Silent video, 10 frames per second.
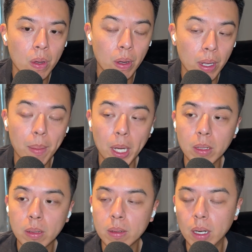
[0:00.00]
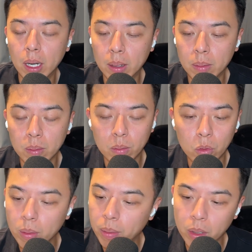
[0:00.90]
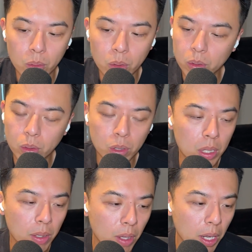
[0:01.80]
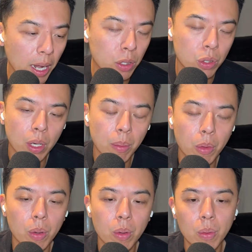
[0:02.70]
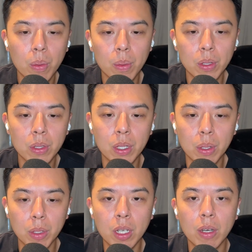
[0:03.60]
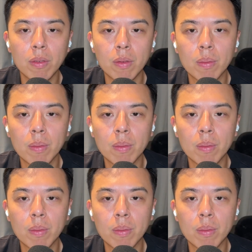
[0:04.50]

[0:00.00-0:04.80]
Yeah, man. But we'll see if they actually come through. It's gonna be tough.